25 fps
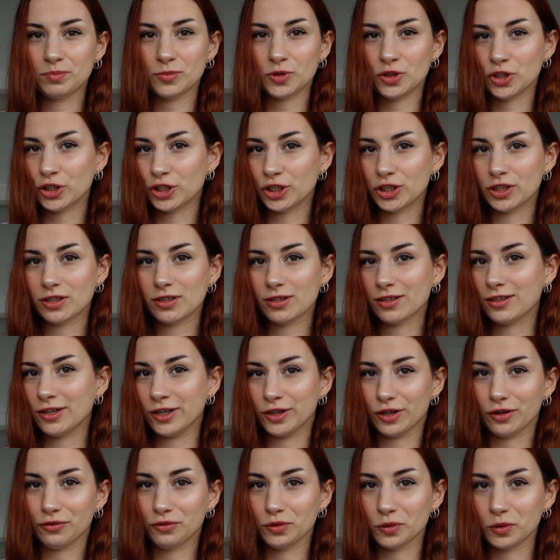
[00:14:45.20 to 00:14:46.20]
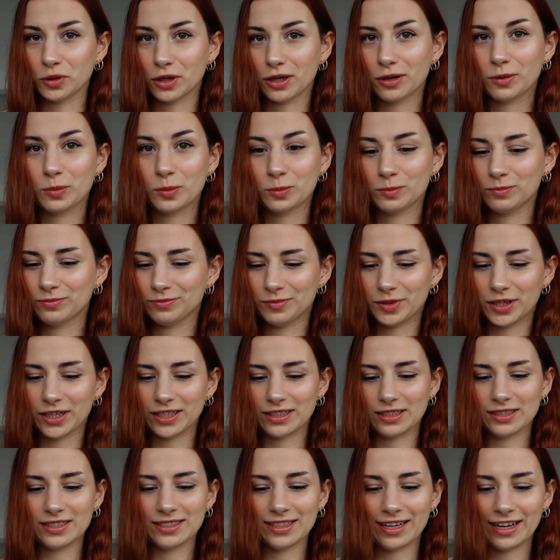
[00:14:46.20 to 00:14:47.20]
dirt on the floor,
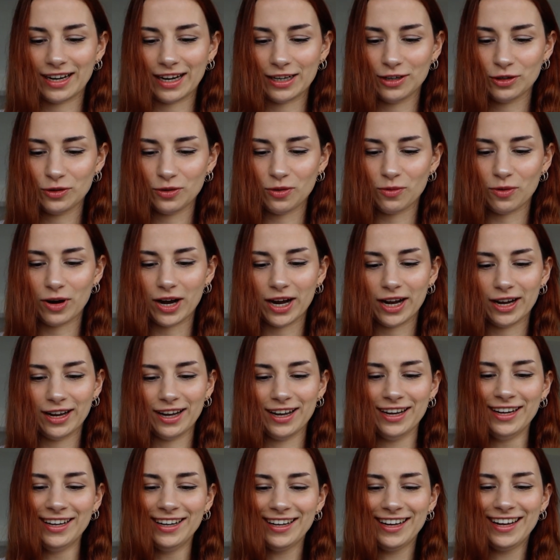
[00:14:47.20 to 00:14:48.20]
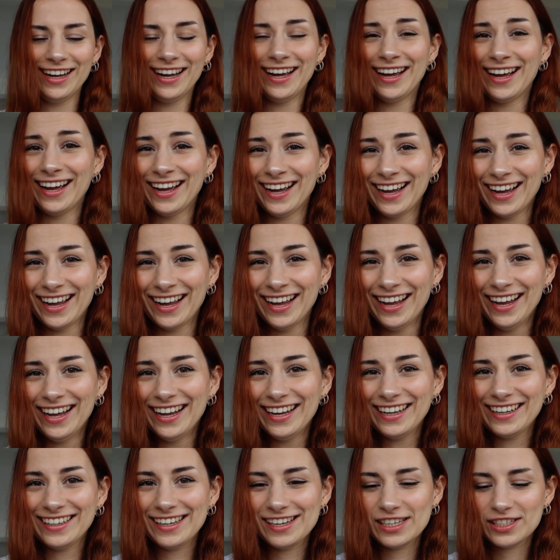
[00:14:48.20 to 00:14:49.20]
because I don't know why
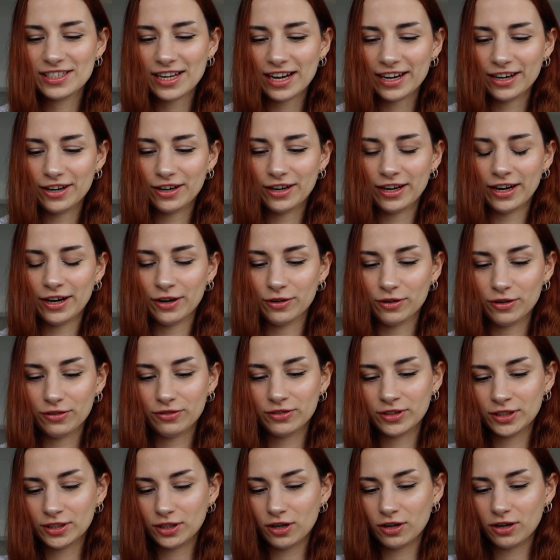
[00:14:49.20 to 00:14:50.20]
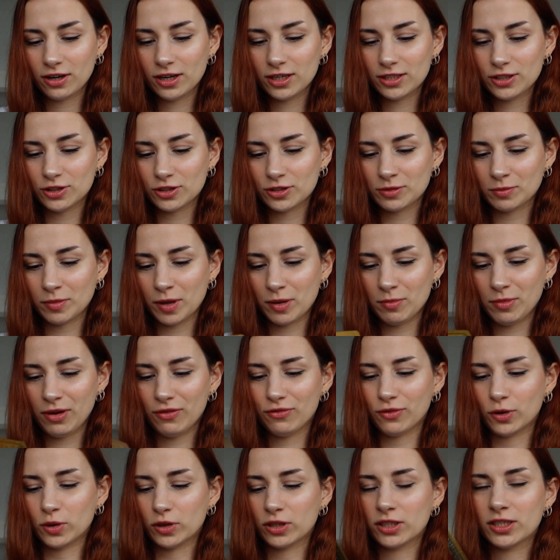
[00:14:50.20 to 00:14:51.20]
this Hierophant card just made me
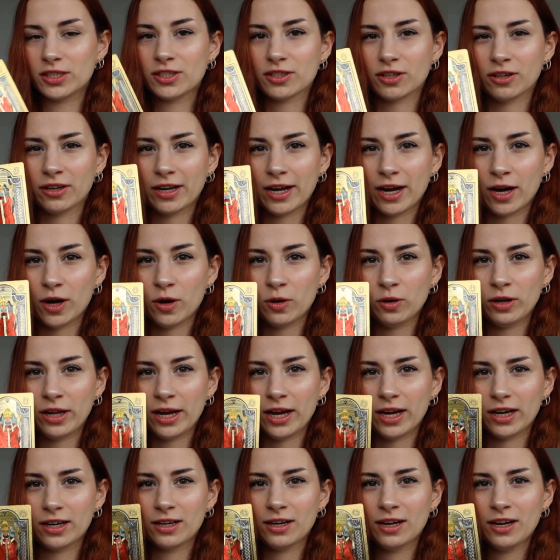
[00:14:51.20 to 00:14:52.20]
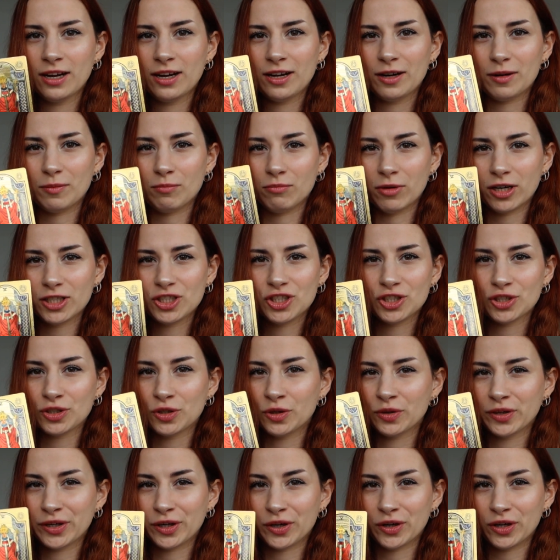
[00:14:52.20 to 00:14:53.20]
focused on how like much is
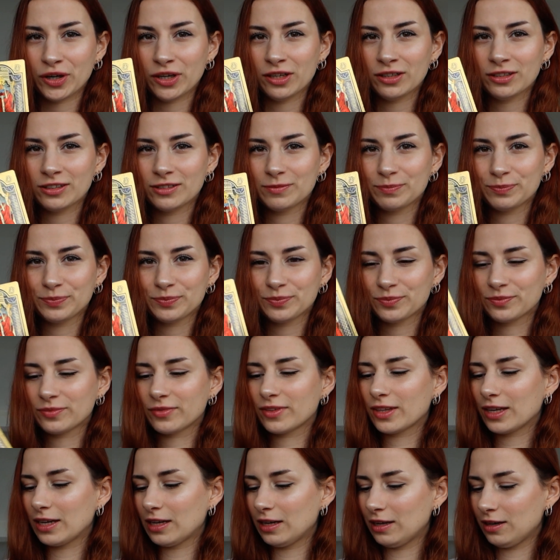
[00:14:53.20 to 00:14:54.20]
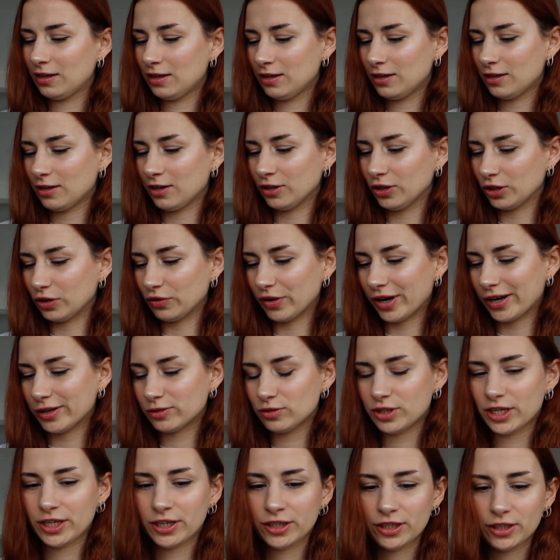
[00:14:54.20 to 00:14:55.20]
going on on the
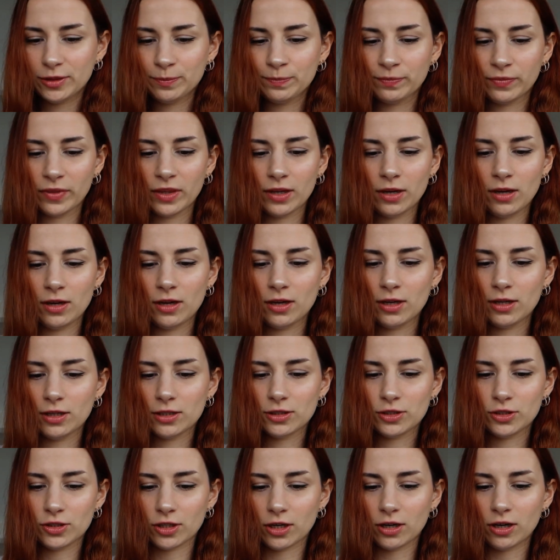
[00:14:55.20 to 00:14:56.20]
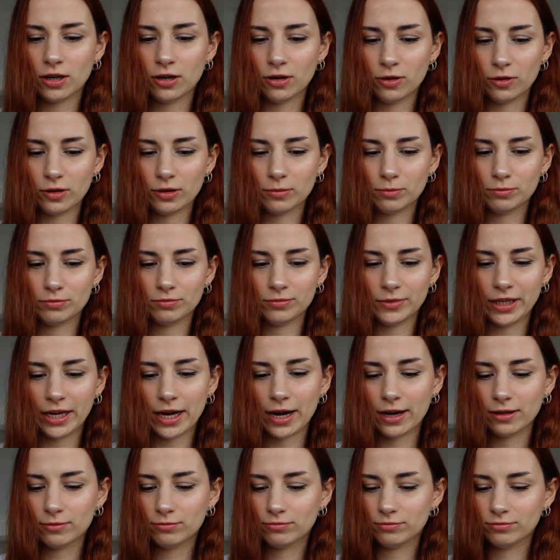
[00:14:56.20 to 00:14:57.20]
ground here. So
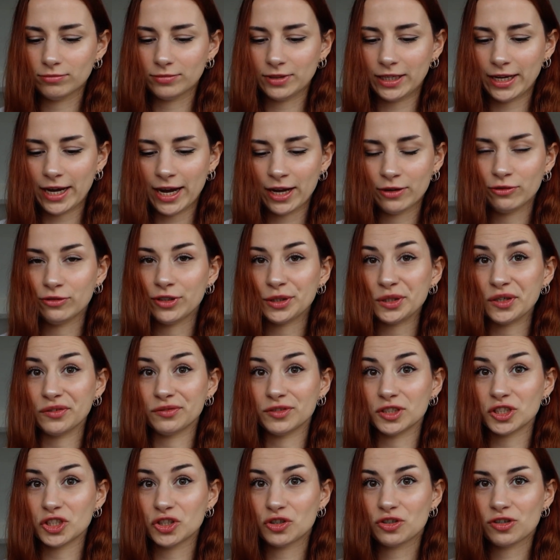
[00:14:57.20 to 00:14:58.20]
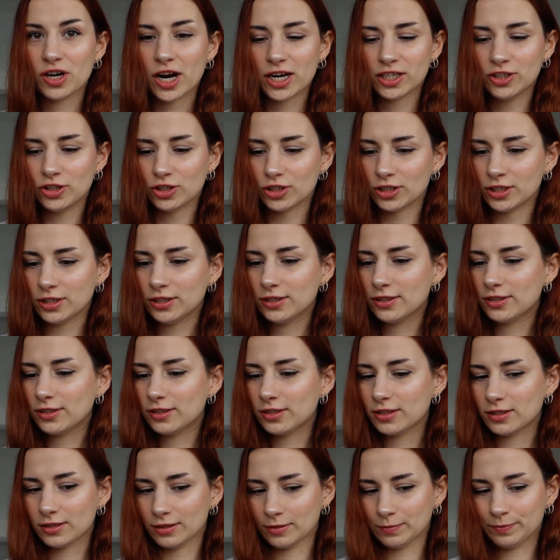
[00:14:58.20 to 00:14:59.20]
yeah, get rid of
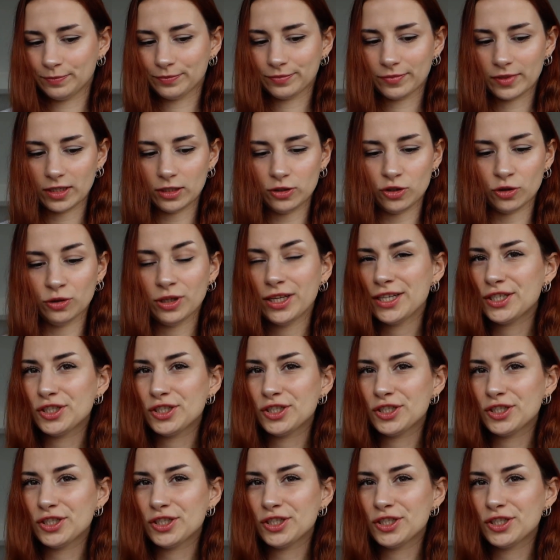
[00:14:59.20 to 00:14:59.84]
distractions. Don't